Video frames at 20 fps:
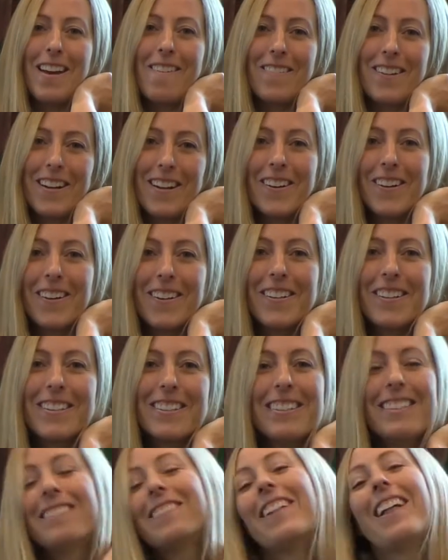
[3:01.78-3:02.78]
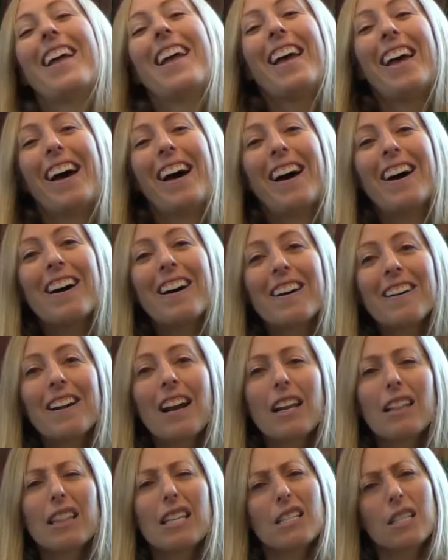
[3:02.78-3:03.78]
that would hurt. All
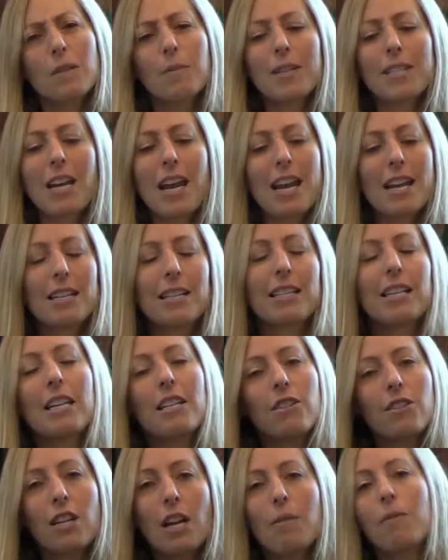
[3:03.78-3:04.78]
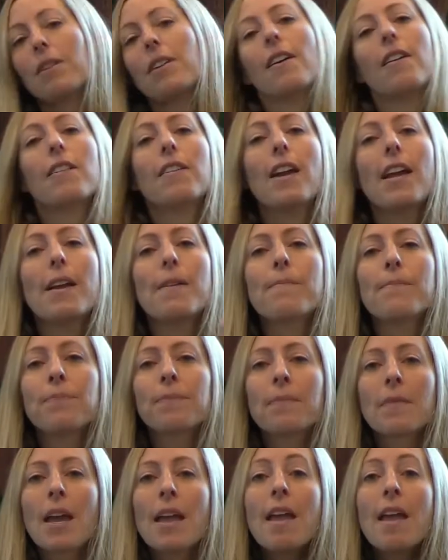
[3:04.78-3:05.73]
right, let's switch hands. Can you shake with your other hand?